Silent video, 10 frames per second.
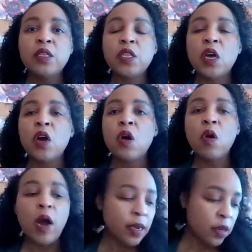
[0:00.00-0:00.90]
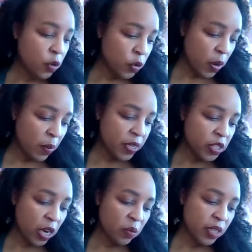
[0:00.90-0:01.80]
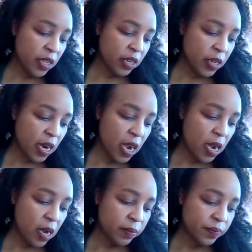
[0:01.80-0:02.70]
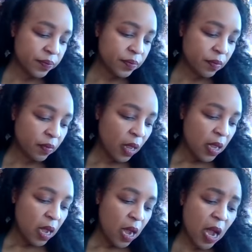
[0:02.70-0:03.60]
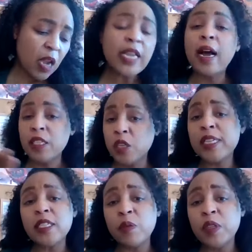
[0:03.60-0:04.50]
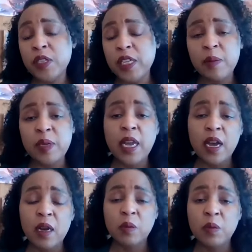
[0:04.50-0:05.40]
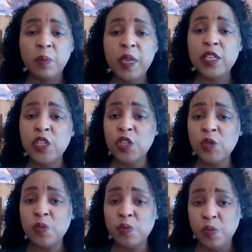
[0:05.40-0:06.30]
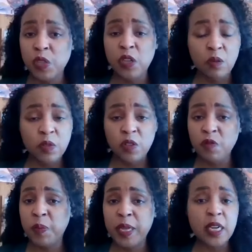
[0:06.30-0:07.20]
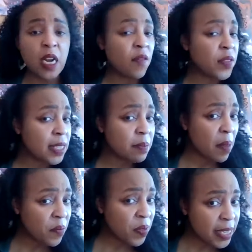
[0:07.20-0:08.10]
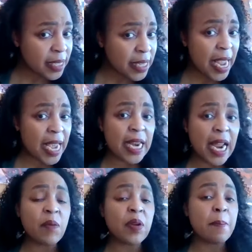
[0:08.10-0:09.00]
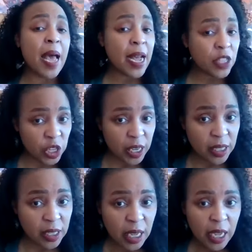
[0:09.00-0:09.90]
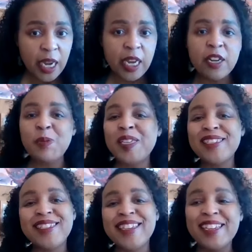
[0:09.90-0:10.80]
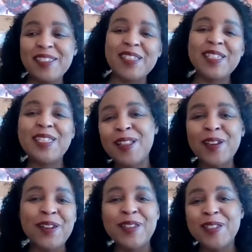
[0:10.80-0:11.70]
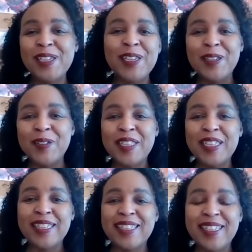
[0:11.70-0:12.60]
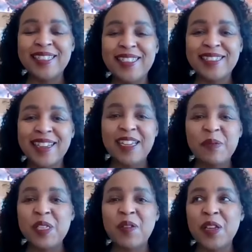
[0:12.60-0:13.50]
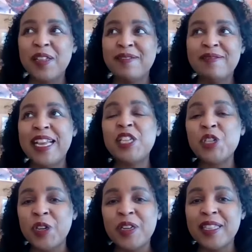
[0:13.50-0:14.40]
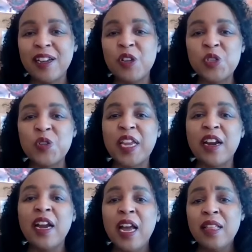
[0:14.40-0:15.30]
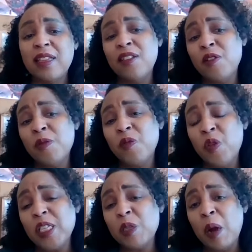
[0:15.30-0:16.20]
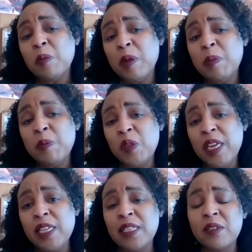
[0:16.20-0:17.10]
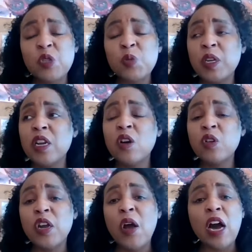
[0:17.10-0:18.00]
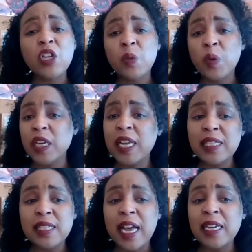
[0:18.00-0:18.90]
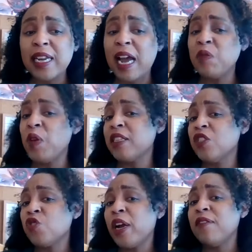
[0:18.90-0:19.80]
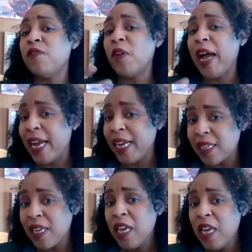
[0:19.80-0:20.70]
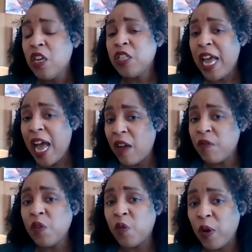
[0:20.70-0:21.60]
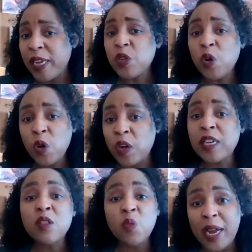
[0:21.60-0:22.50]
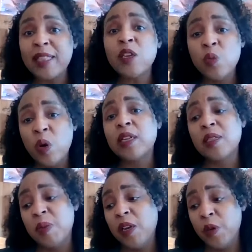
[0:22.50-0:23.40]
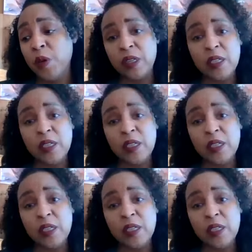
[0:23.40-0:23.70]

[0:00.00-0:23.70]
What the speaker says: So I don't know, who do I want to start with here? Yeah, so let's start with you, Tammy, because you know, you've been in office in Memphis, and I would imagine, you know, especially kind of the southern, you know, the kind of southern nature and the culture there, that your voice has probably been policed. And I just want to know, you know, how you work against that, and have you had to try to fight to have your voice heard in the way that you want it to be heard?